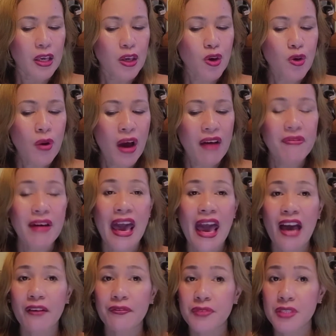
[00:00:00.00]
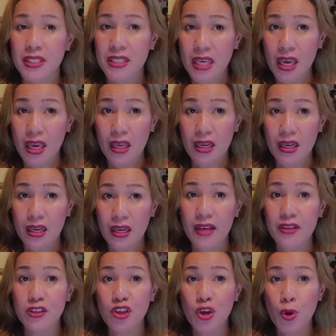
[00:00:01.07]
You have seen
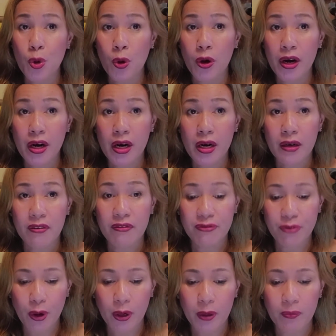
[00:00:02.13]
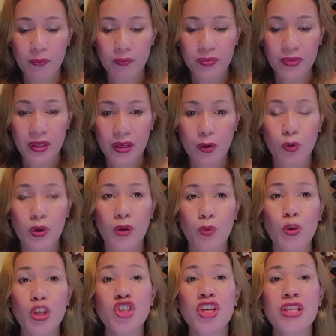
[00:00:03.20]
as your verb,
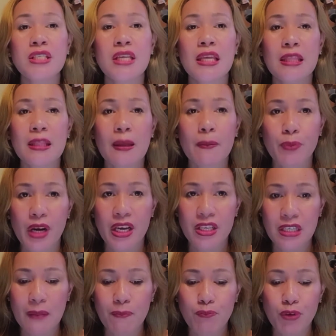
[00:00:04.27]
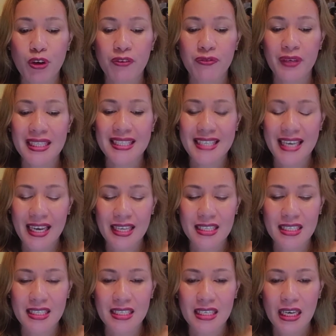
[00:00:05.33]
which is in the present perfect
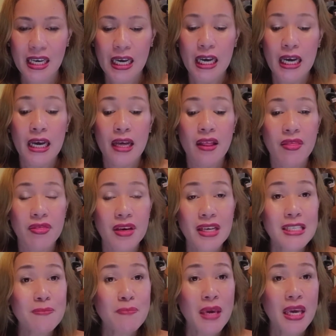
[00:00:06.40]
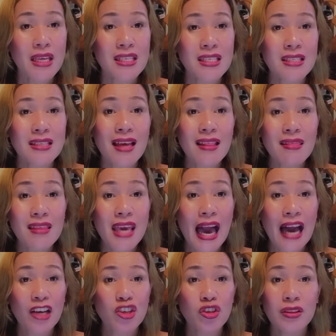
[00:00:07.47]
tense. This means that the
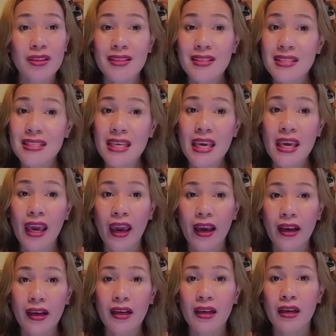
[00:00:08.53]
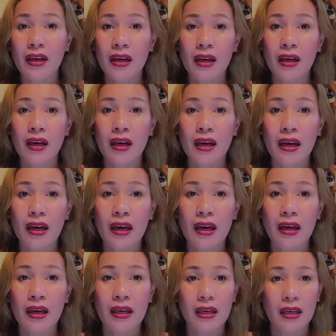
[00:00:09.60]
action, the seeing,
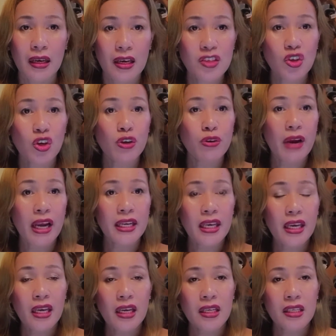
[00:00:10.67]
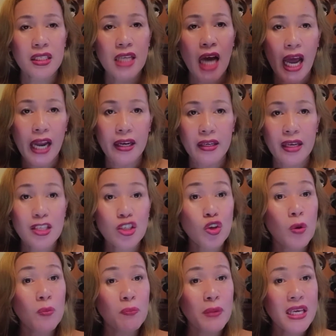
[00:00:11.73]
is already done. That's
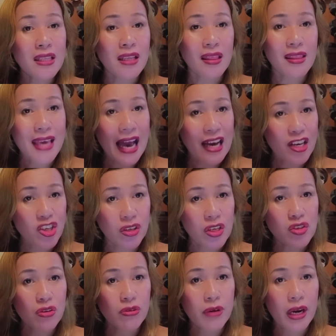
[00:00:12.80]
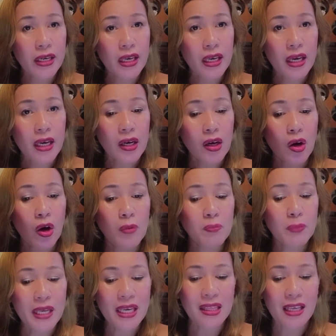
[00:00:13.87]
completed. The action is already
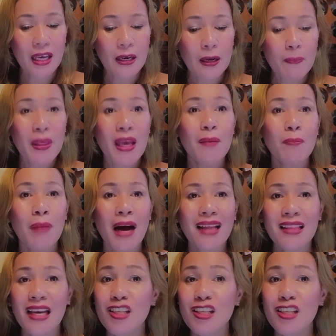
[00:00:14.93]
completed. But